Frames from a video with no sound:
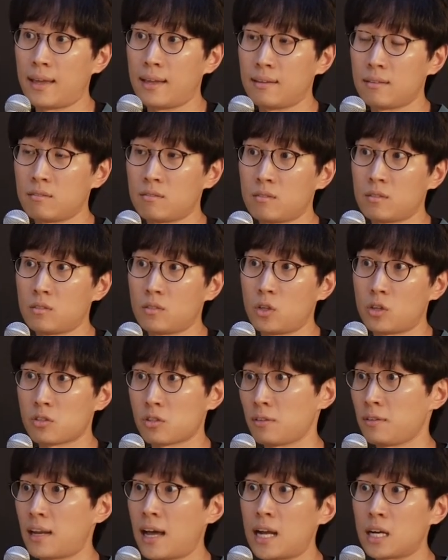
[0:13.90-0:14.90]
And
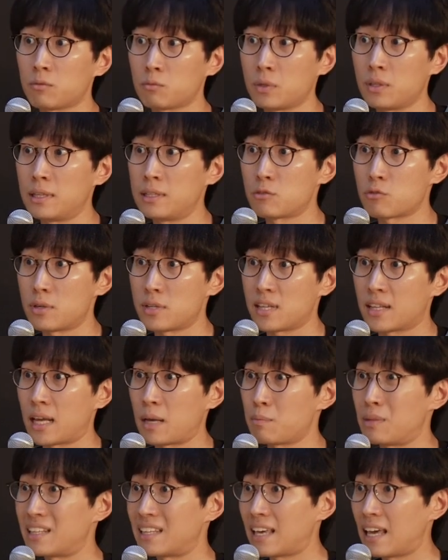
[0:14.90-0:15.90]
there's a lot of really
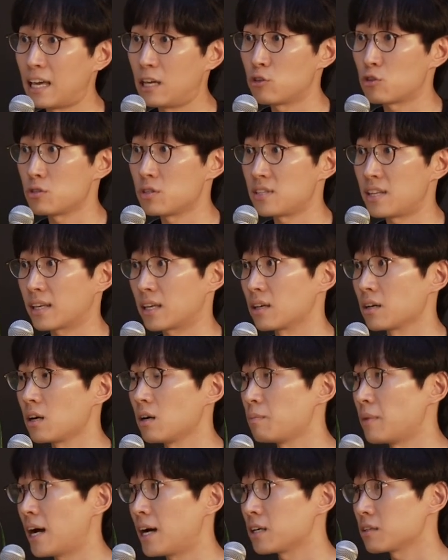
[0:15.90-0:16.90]
interesting applications that can
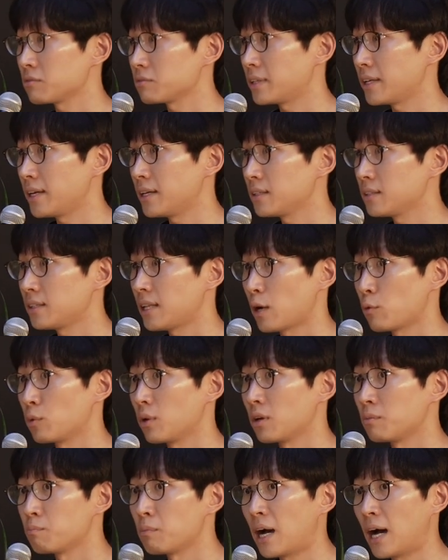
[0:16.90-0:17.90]
come out of that that
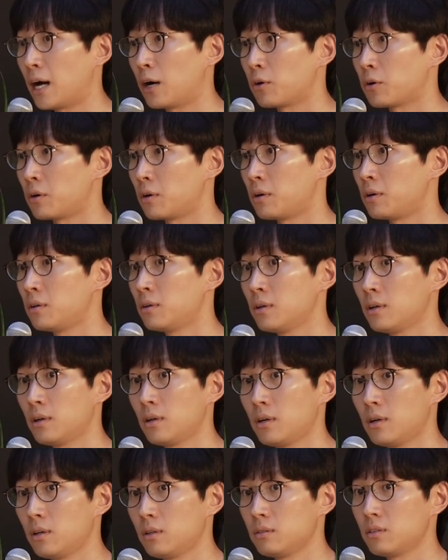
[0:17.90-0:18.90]
will empower
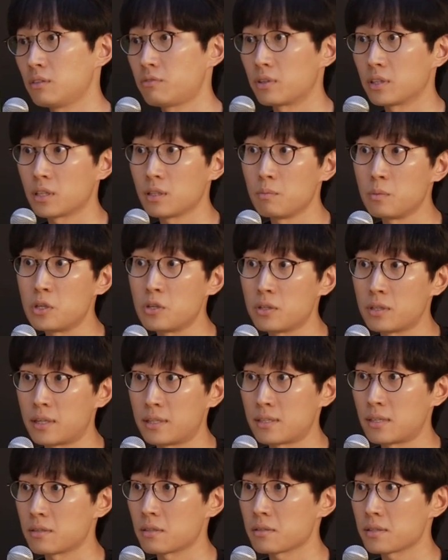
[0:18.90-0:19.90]
different
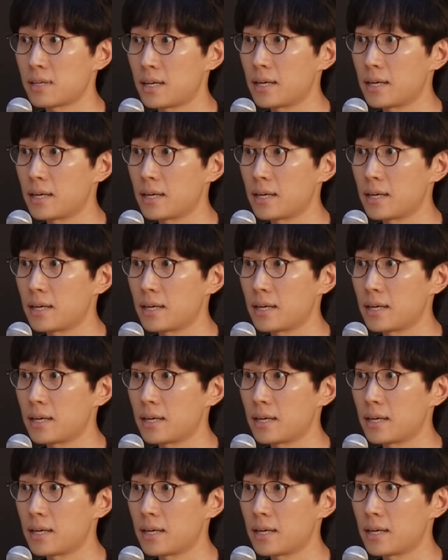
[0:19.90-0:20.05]
communities and